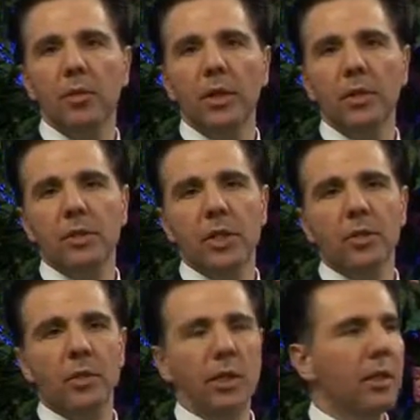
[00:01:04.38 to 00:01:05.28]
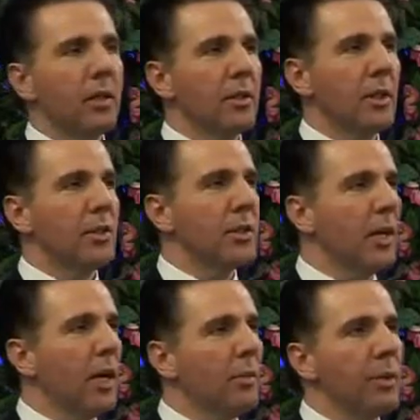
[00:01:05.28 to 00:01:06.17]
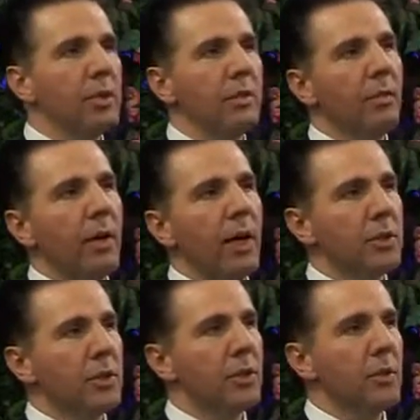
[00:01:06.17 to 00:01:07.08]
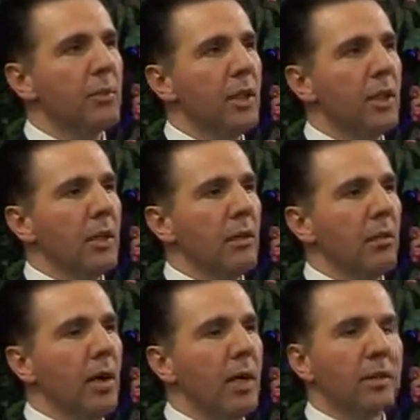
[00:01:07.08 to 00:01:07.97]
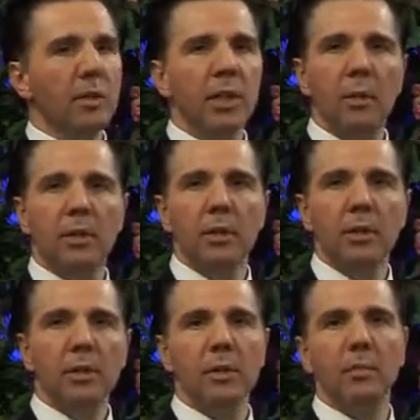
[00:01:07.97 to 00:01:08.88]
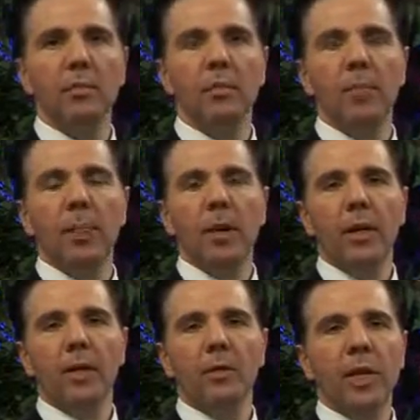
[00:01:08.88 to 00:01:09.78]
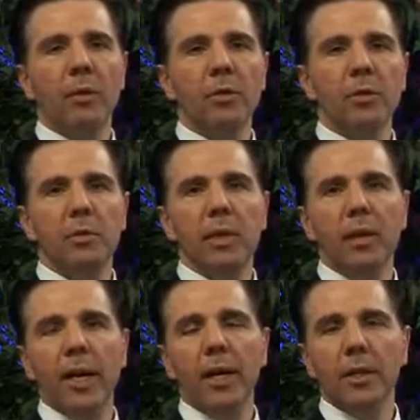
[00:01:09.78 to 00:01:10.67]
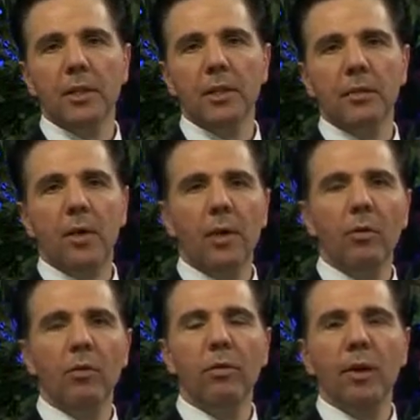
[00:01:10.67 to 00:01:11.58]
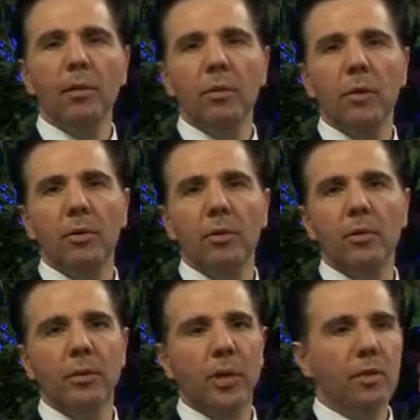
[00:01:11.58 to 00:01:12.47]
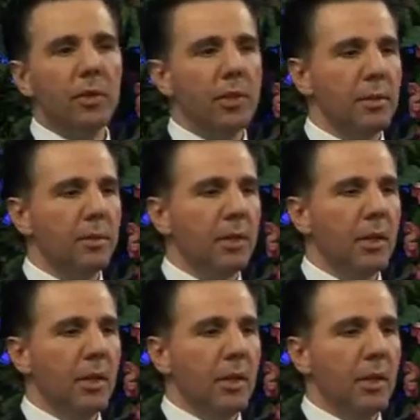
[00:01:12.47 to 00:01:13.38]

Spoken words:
of the 20th century, such as communism, fascism, wild capitalism, and terrorism or anarchism are all founded upon Darwinism.